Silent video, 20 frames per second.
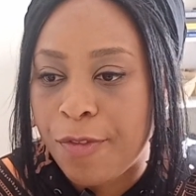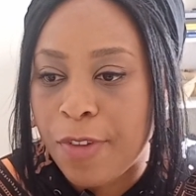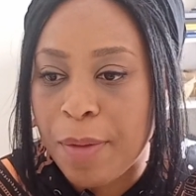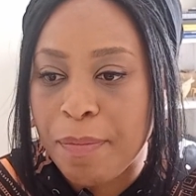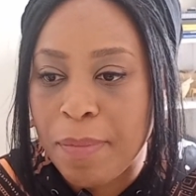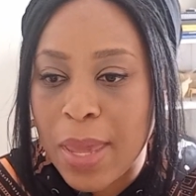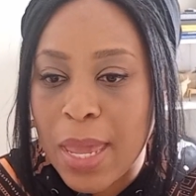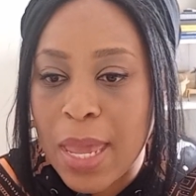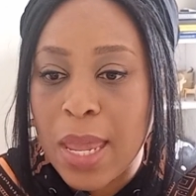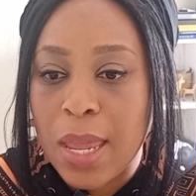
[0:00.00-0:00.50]

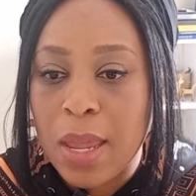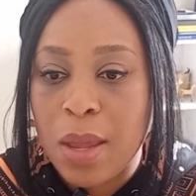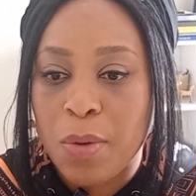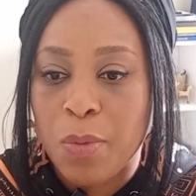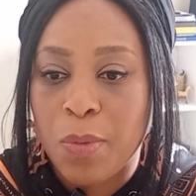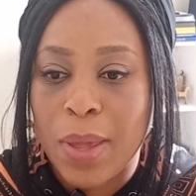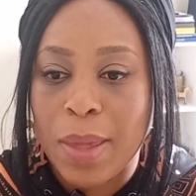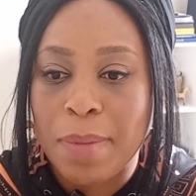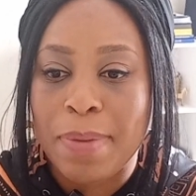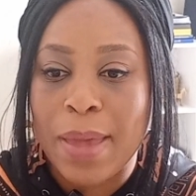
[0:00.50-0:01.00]
For
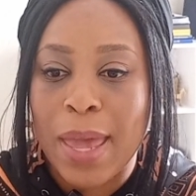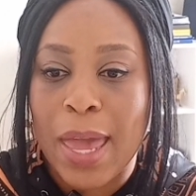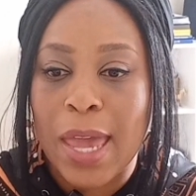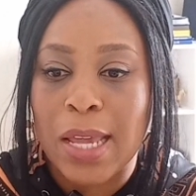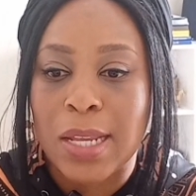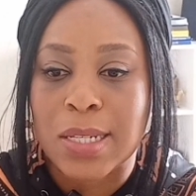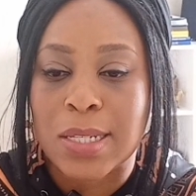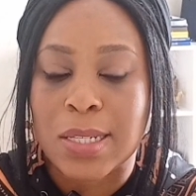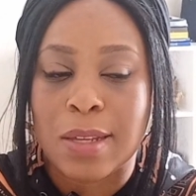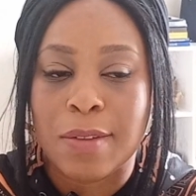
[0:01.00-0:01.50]
me, we
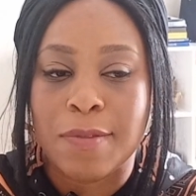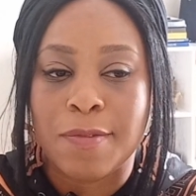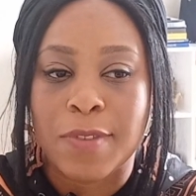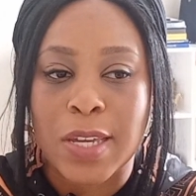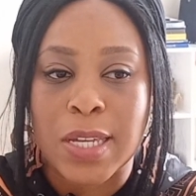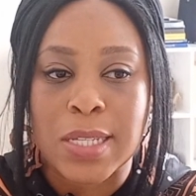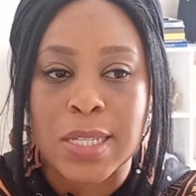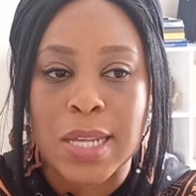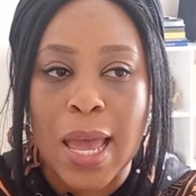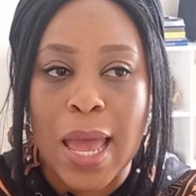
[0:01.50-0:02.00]
paid the
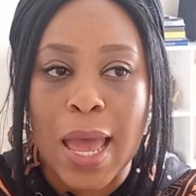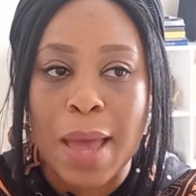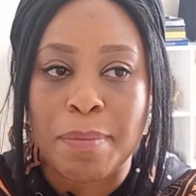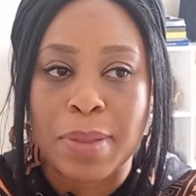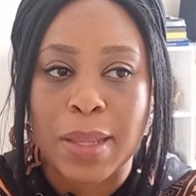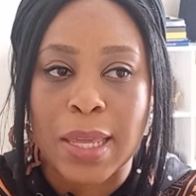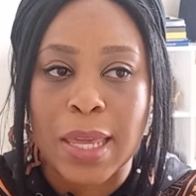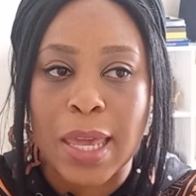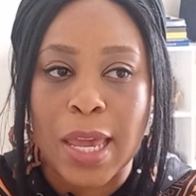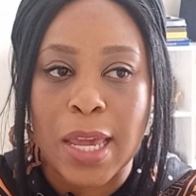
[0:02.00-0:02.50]
visa
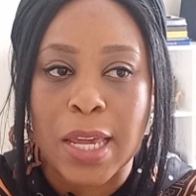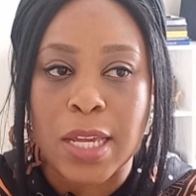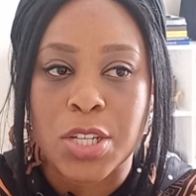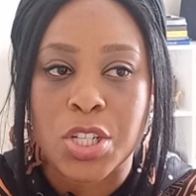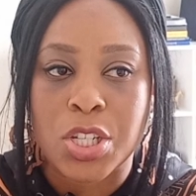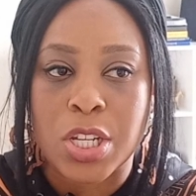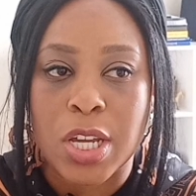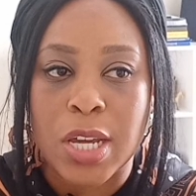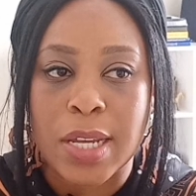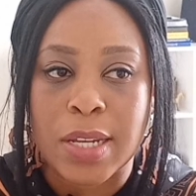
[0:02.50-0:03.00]

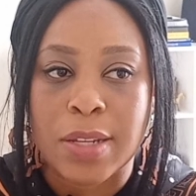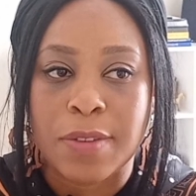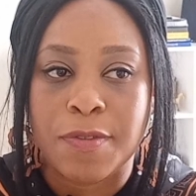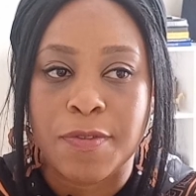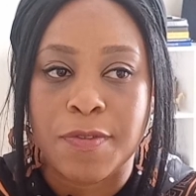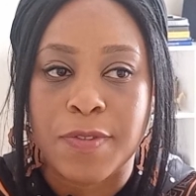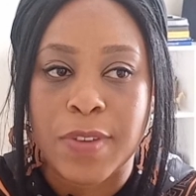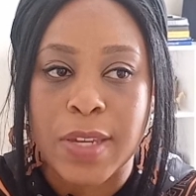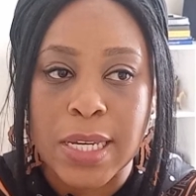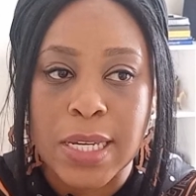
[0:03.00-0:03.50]

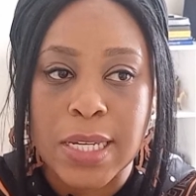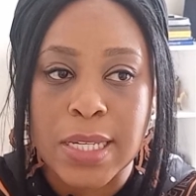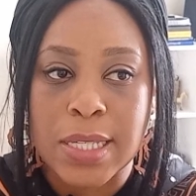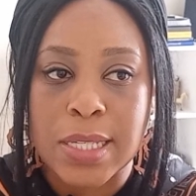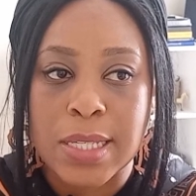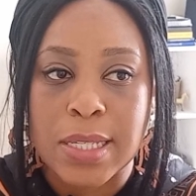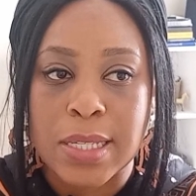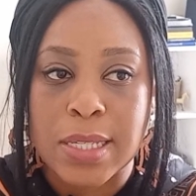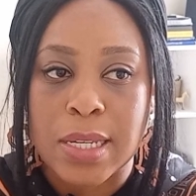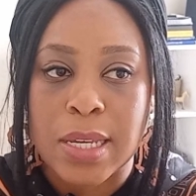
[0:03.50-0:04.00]
application
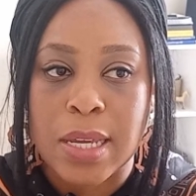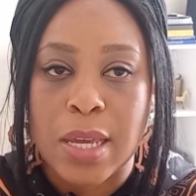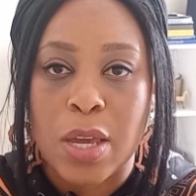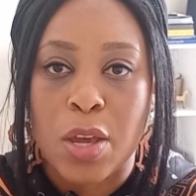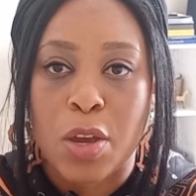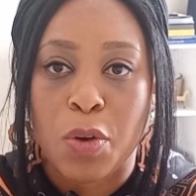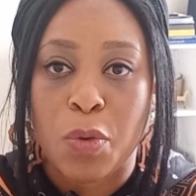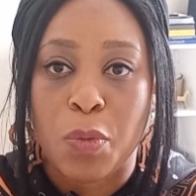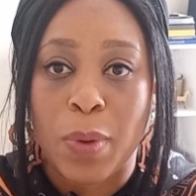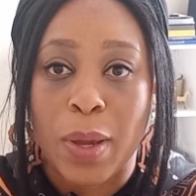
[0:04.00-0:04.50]
fees
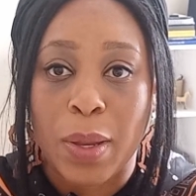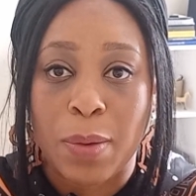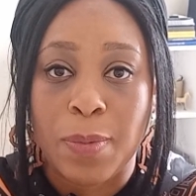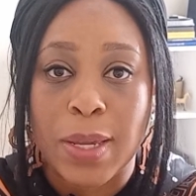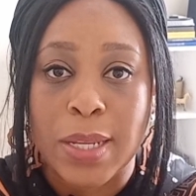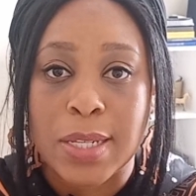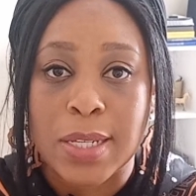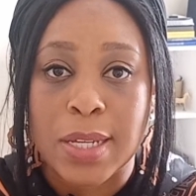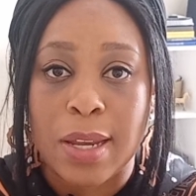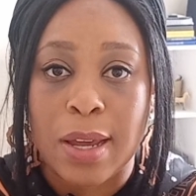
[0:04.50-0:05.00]
when
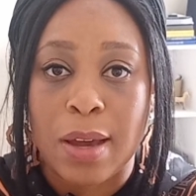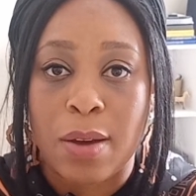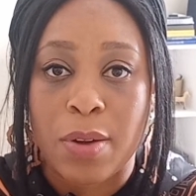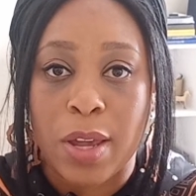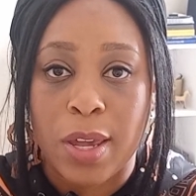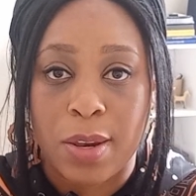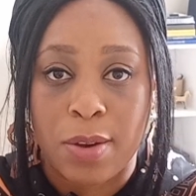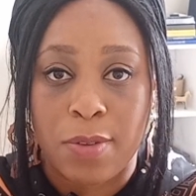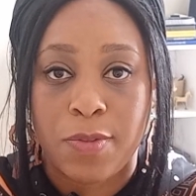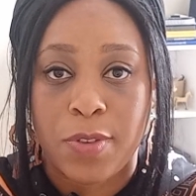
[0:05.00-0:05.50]
we did
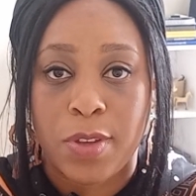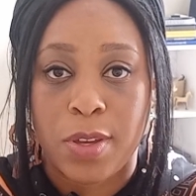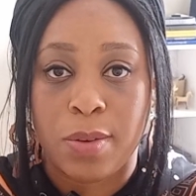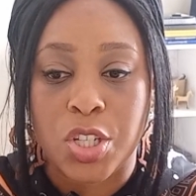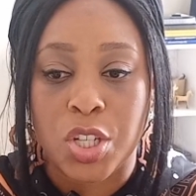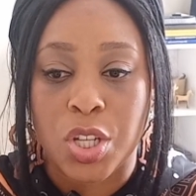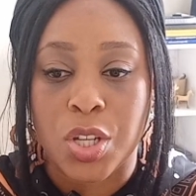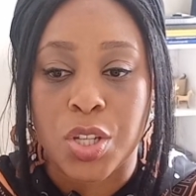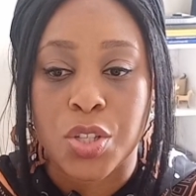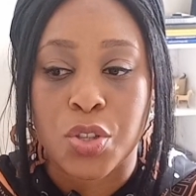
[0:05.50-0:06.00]
our interview,
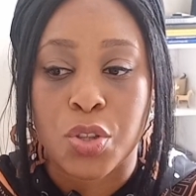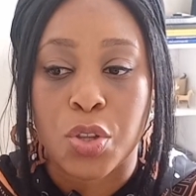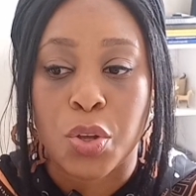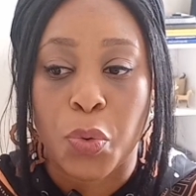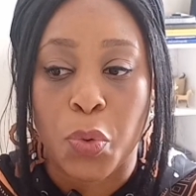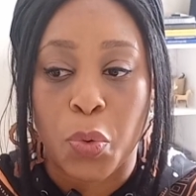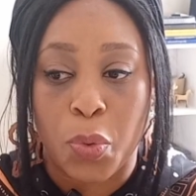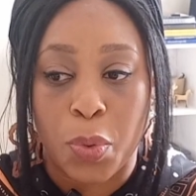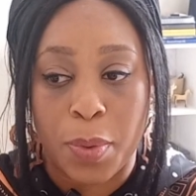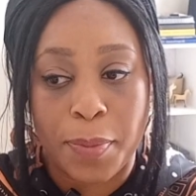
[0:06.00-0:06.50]
which is
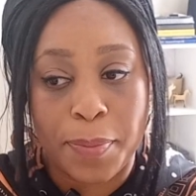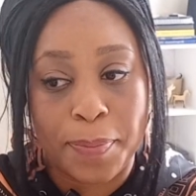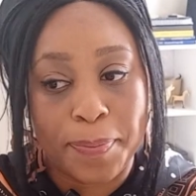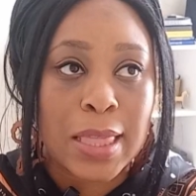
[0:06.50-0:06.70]
the norm.